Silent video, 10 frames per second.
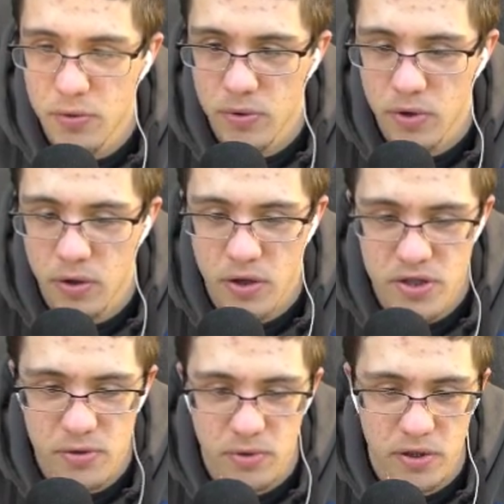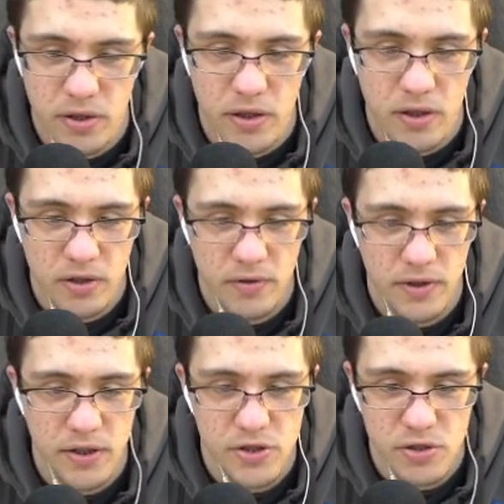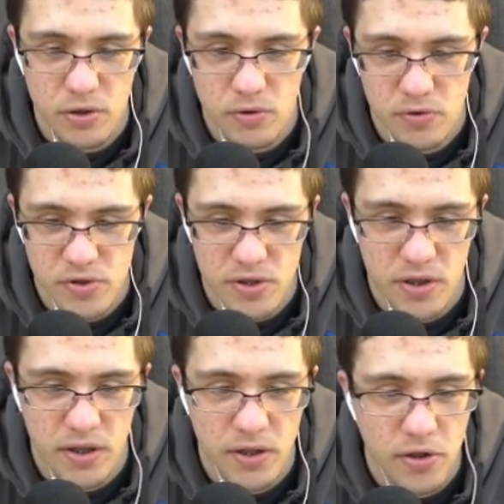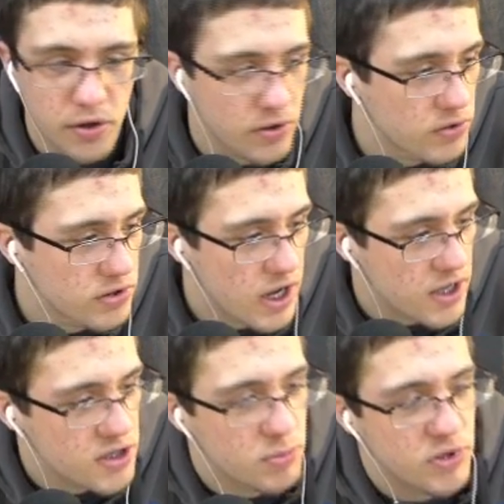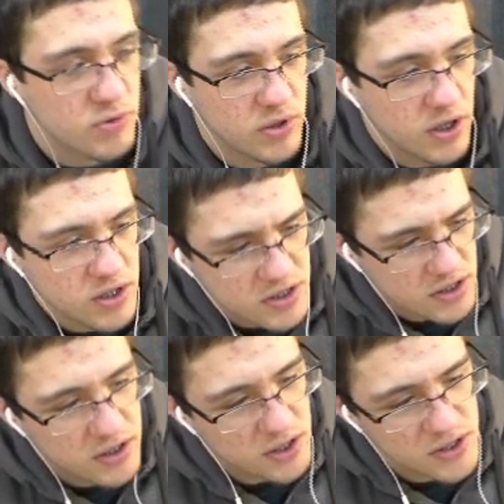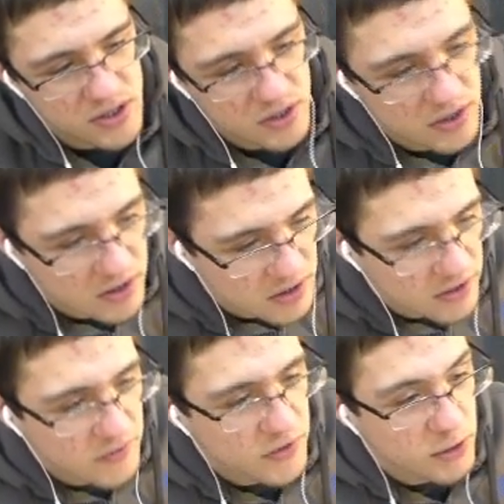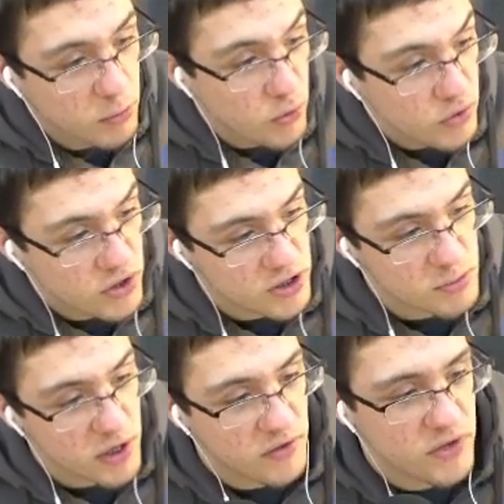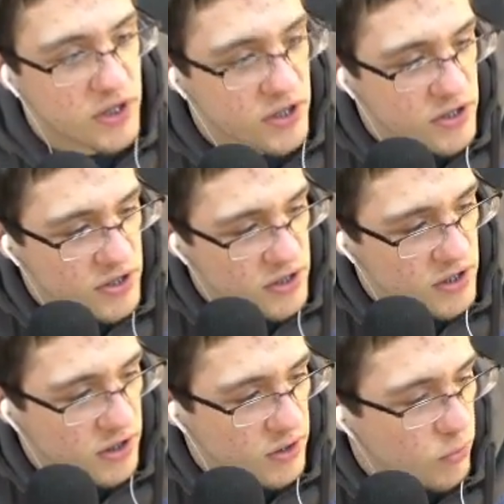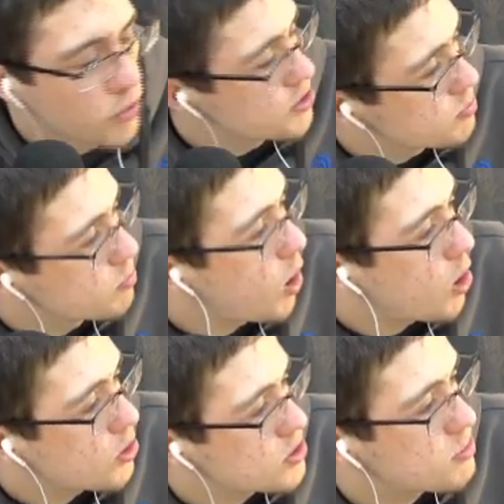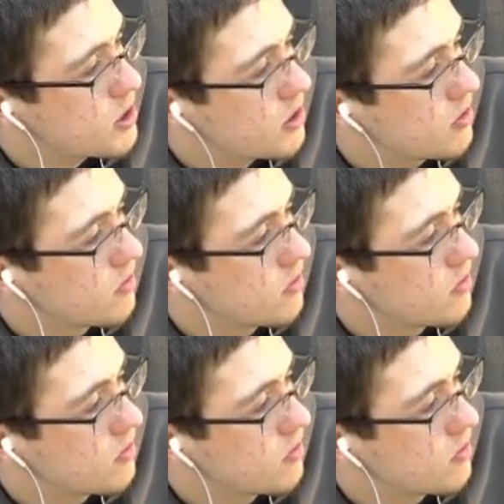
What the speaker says: Oh, I see what he did here. He did circles, and they did like little dots in between. I see. The moon is made of cheese. What is Mars made of?